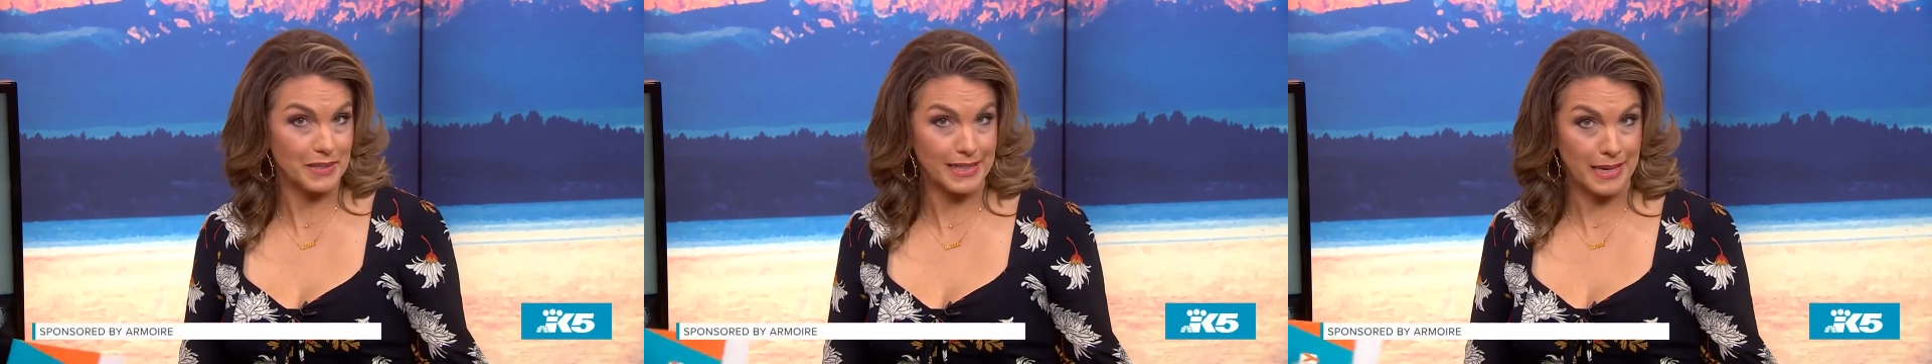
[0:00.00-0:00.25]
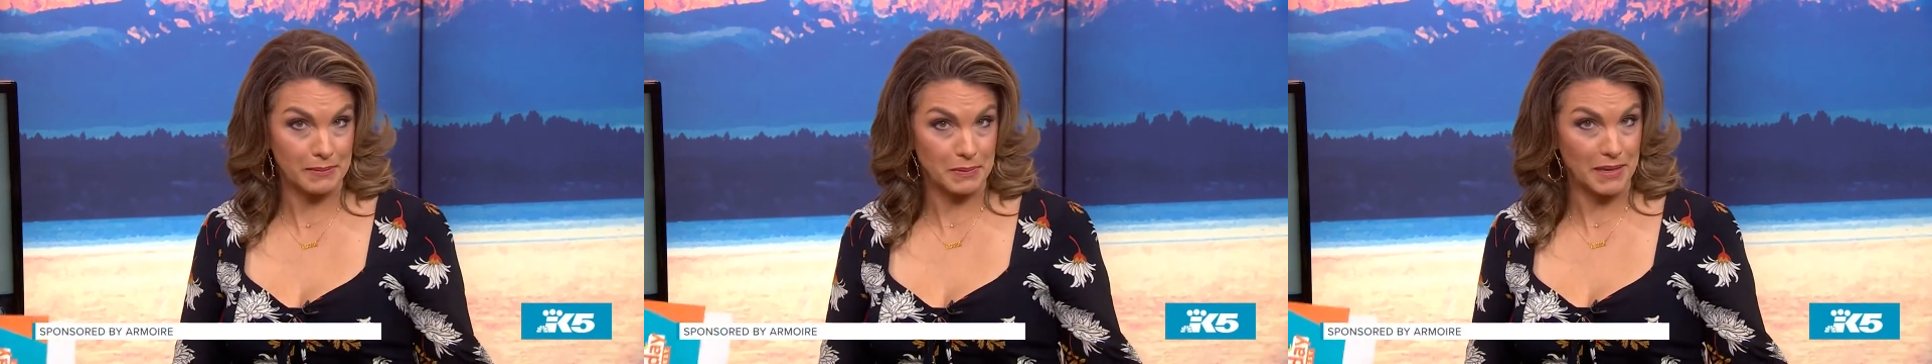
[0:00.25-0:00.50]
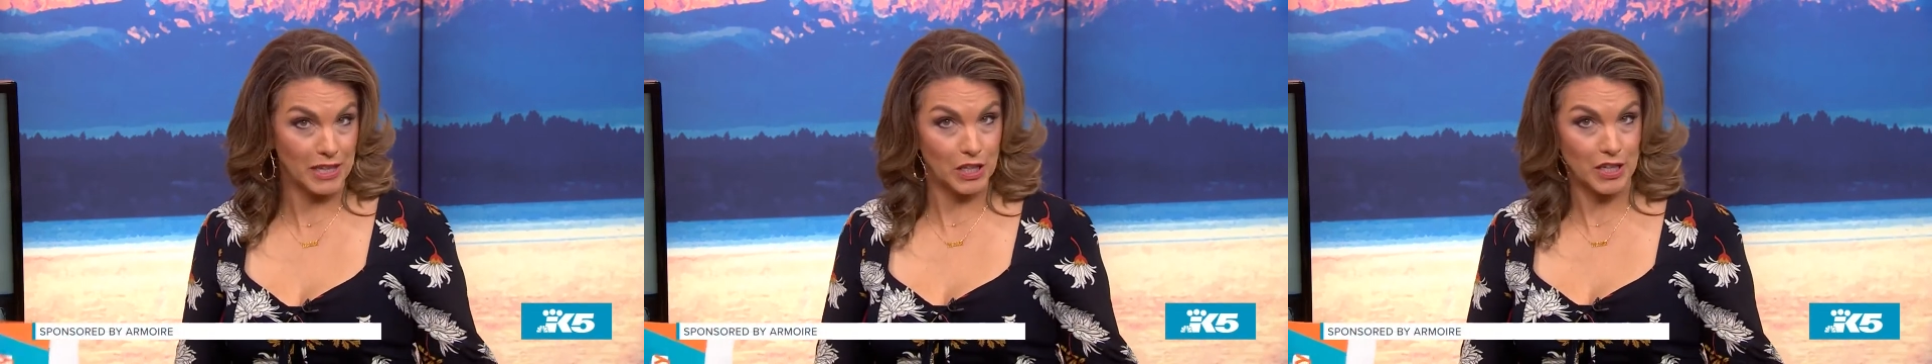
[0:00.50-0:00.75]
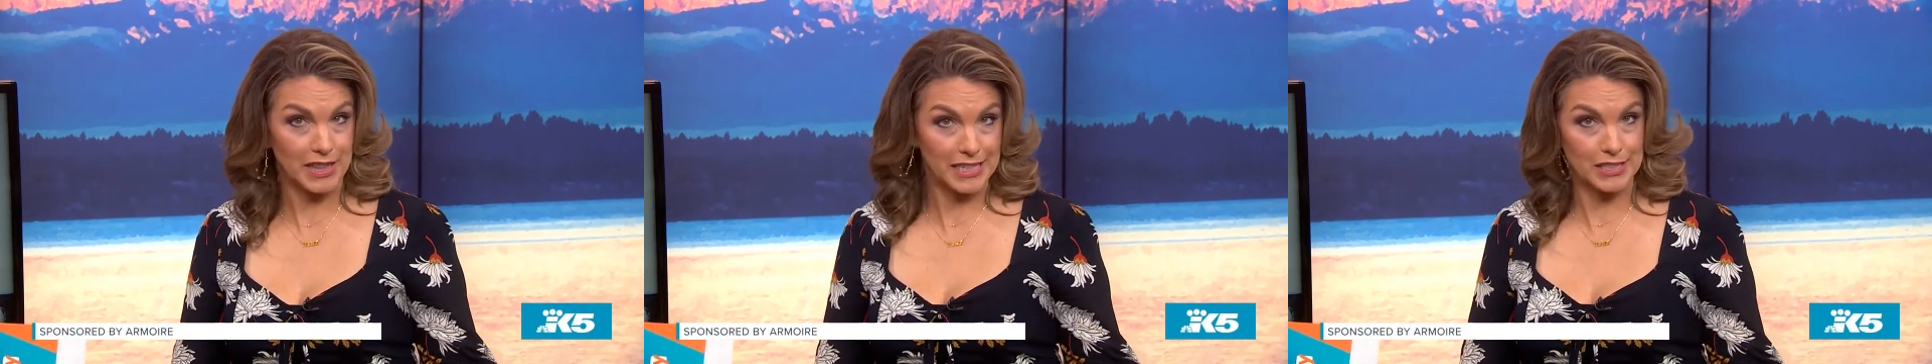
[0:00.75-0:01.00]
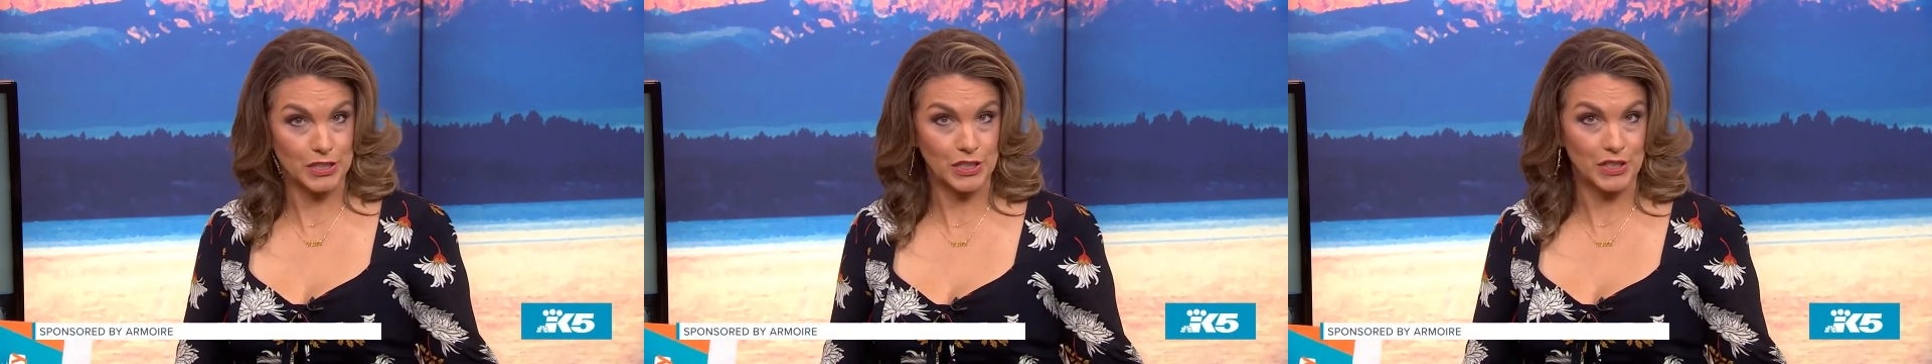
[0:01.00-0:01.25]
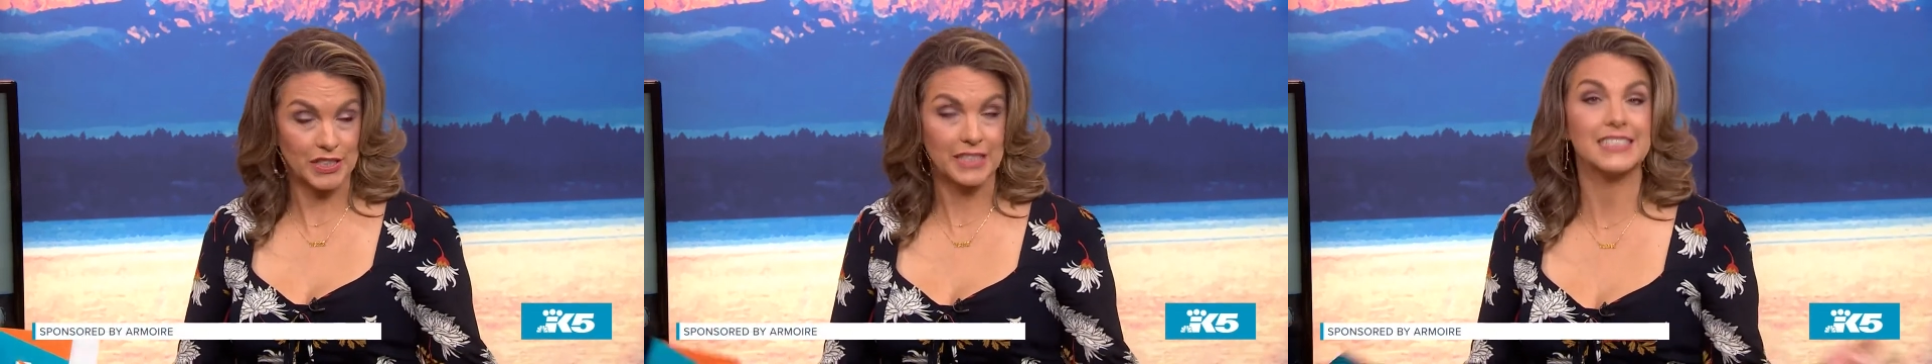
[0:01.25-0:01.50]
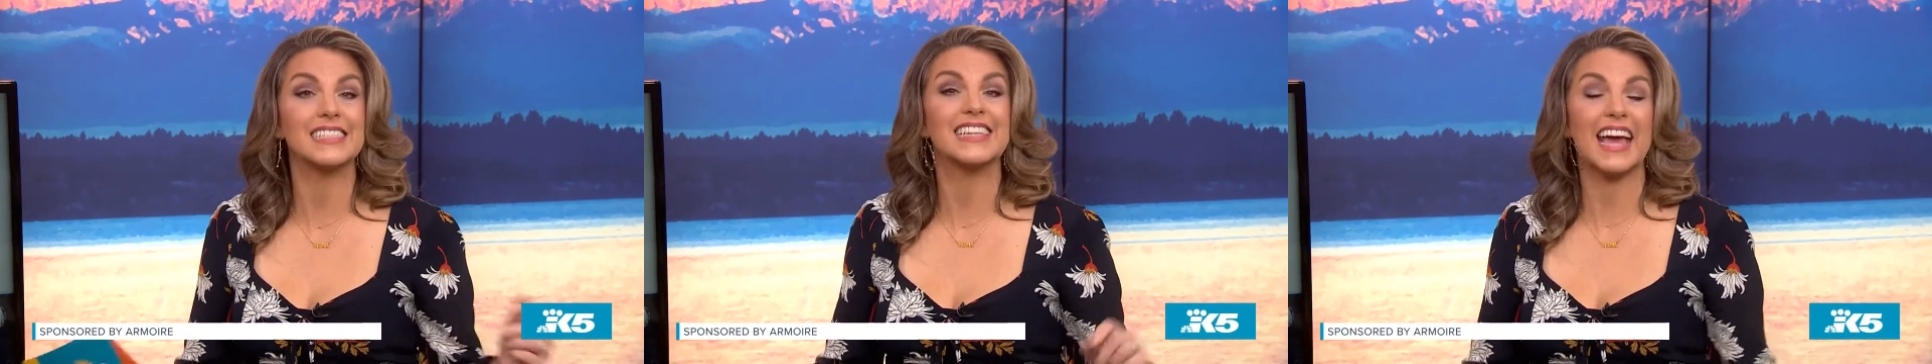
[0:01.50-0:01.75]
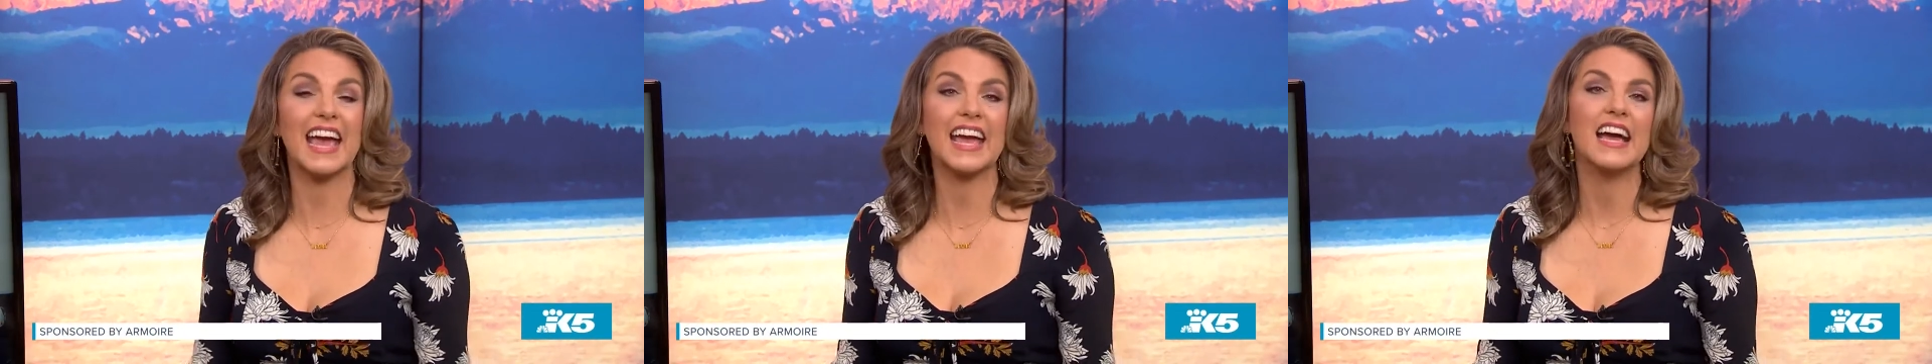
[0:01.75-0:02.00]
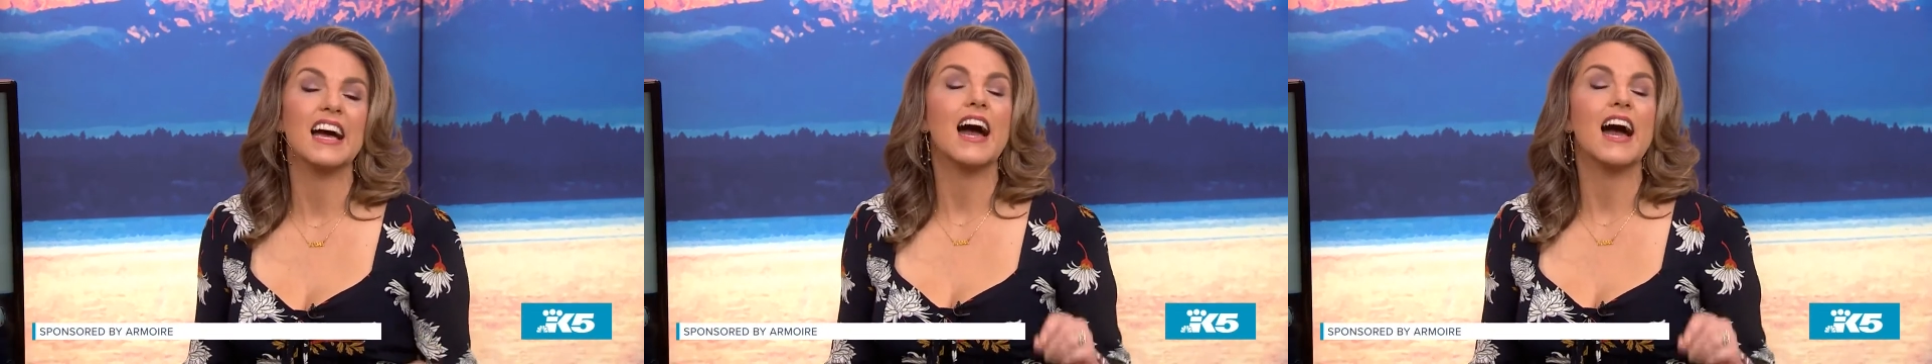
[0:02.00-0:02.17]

that keeps me looking this good. And today,